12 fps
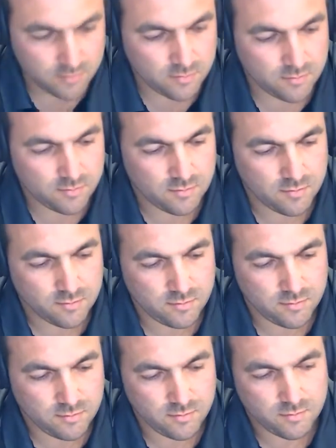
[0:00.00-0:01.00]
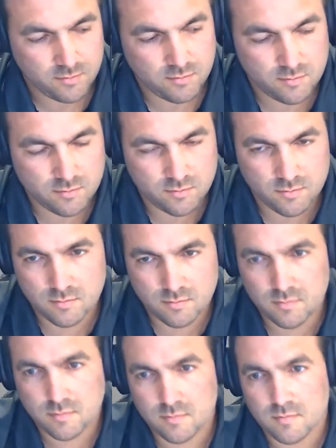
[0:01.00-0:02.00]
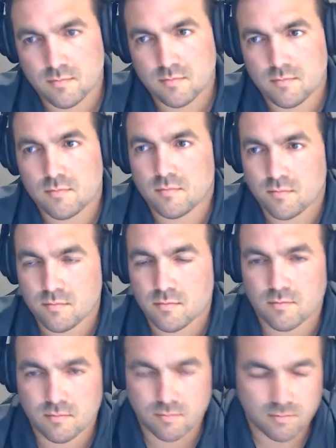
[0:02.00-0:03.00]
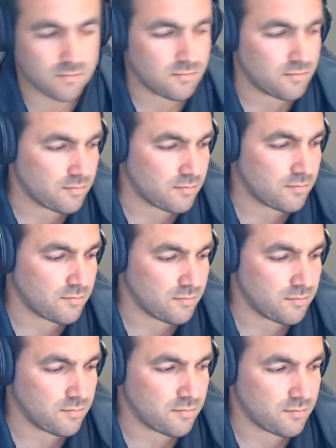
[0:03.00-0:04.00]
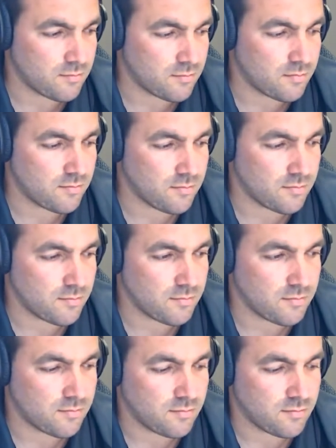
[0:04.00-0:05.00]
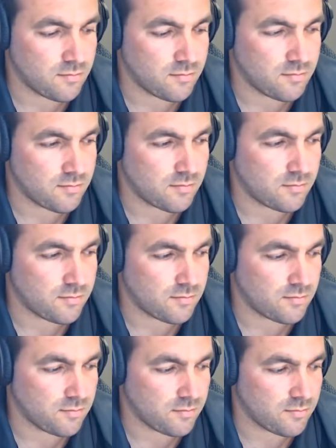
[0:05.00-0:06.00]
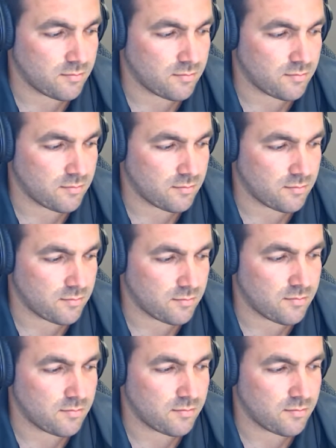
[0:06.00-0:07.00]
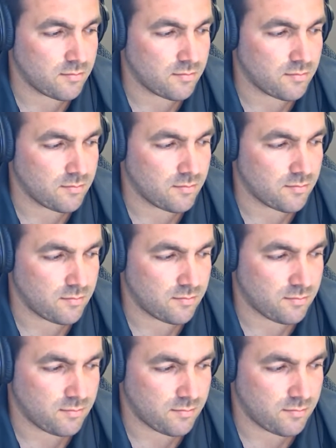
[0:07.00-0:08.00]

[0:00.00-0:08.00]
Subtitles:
(silent)